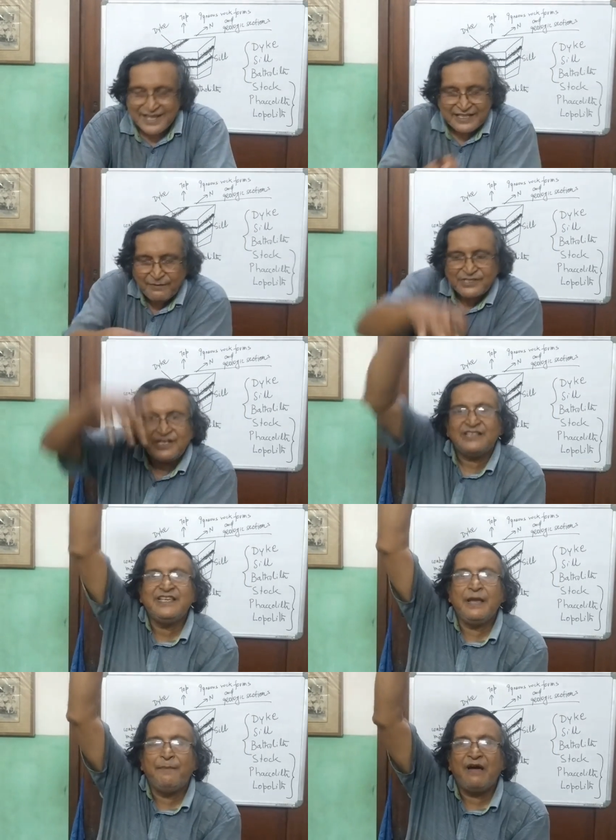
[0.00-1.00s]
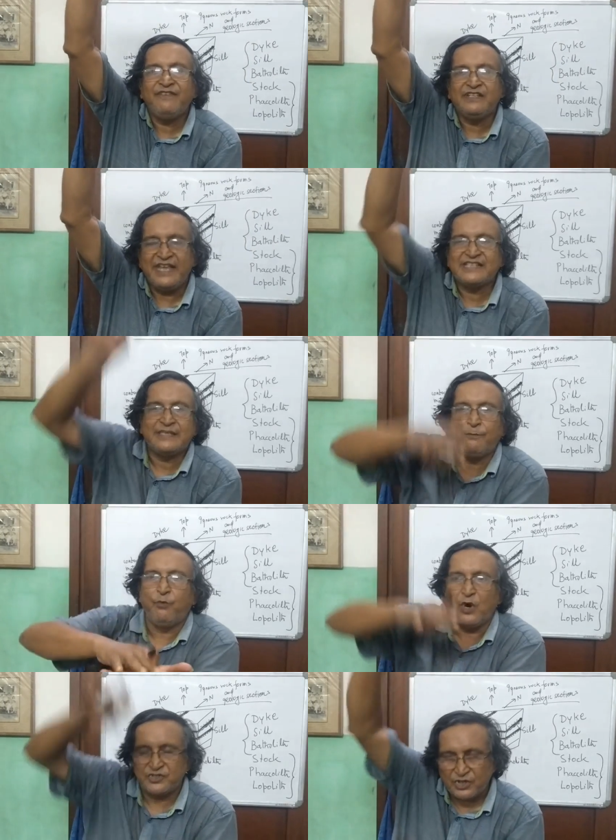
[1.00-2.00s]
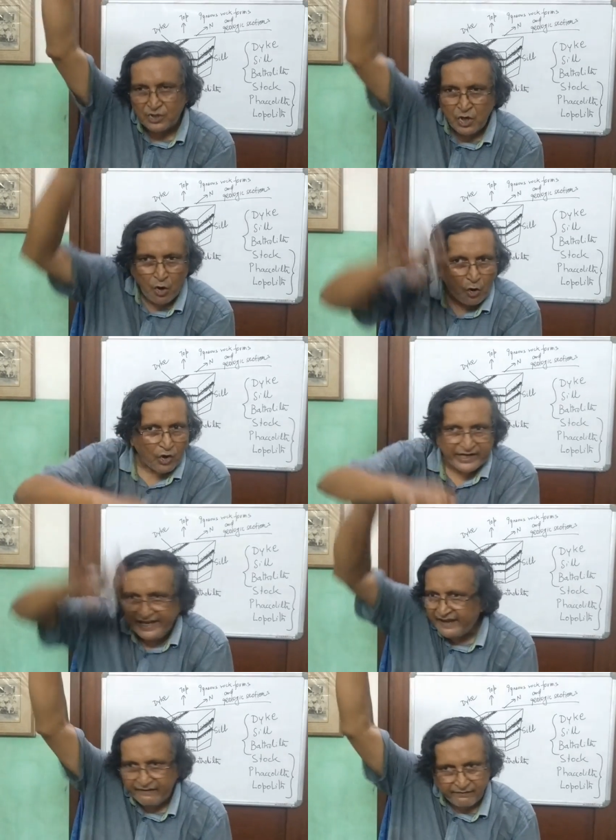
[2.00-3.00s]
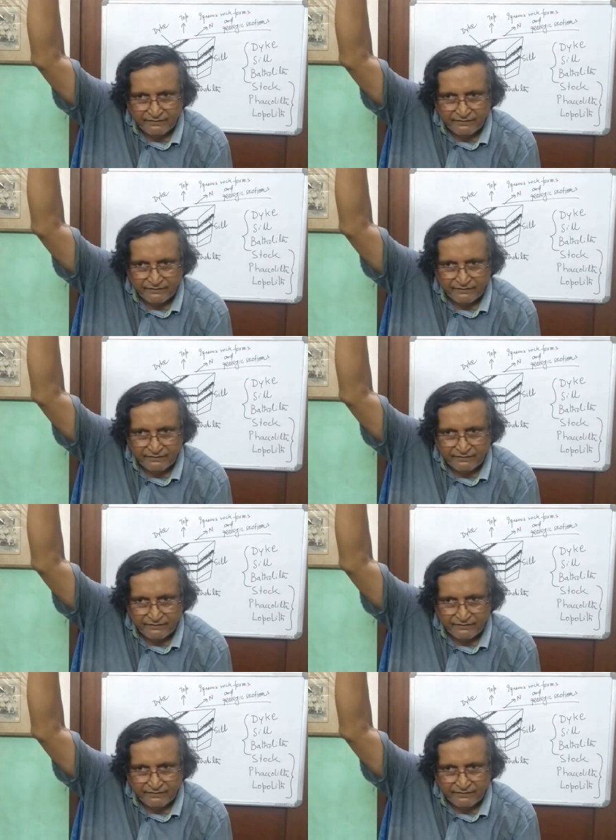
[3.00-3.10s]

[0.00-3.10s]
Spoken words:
There was nothing above it except water or air.